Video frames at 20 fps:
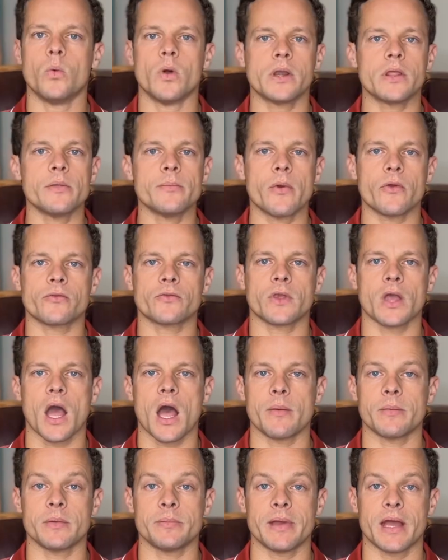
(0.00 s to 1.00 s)
one of the most
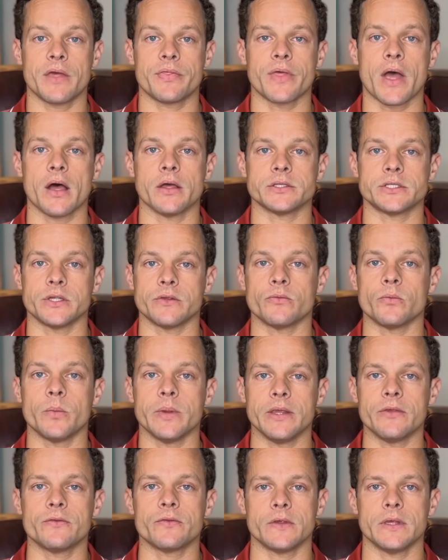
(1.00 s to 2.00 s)
common pathologies
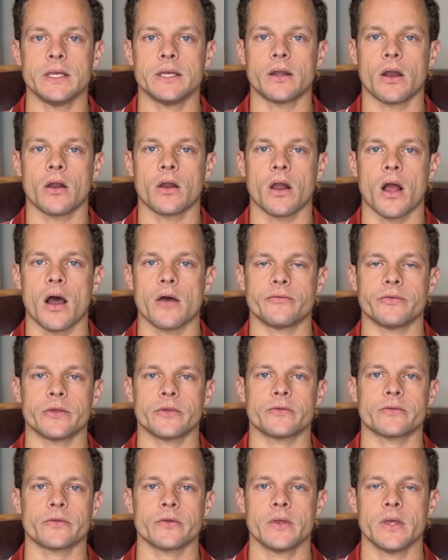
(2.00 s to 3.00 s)
we see in our
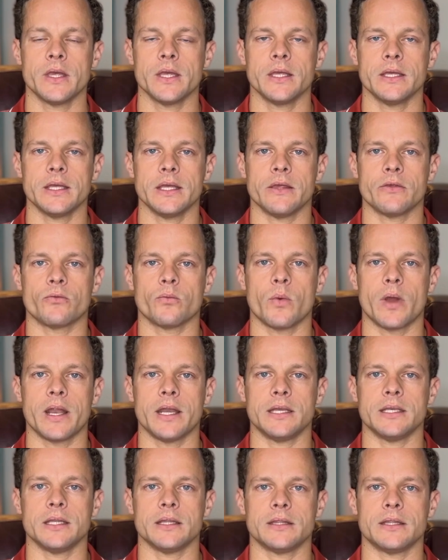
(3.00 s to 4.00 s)
office is
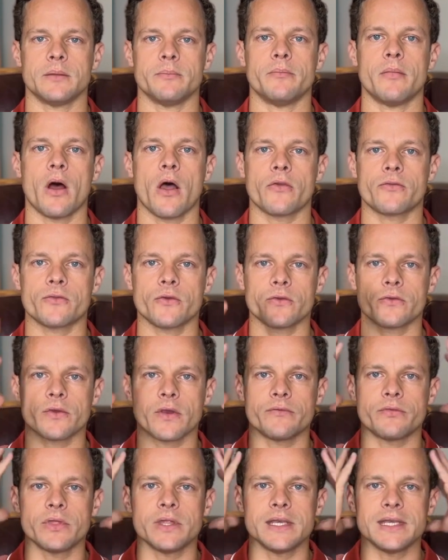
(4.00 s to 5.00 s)
when the muscles
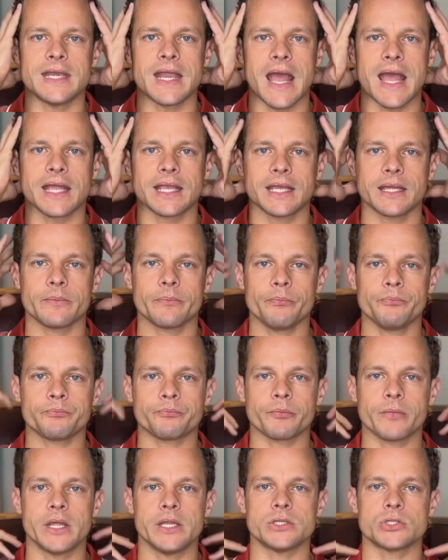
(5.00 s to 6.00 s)
of the neck
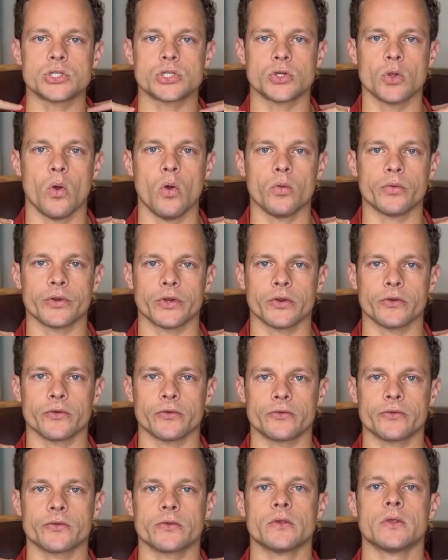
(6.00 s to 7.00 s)
and
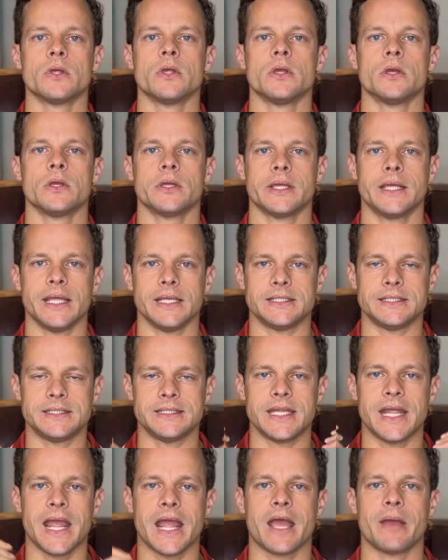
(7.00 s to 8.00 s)
shoulders get
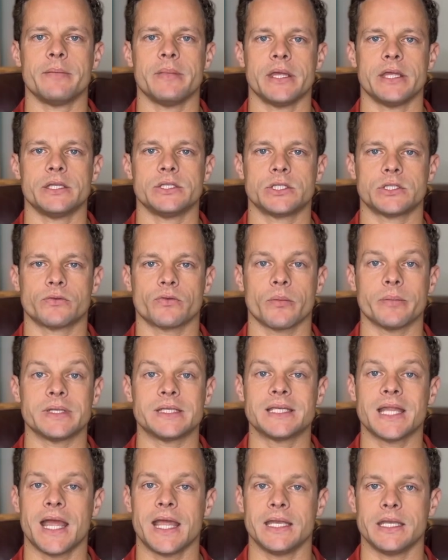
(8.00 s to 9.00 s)
damaged from a
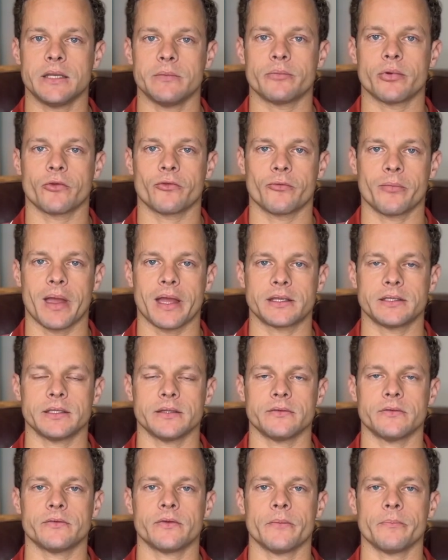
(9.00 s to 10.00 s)
tendon
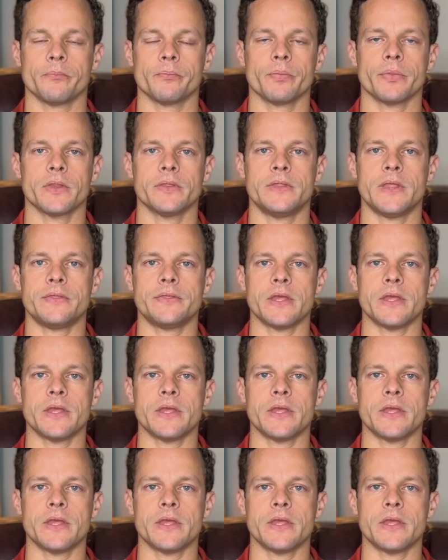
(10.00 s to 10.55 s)
perspective, that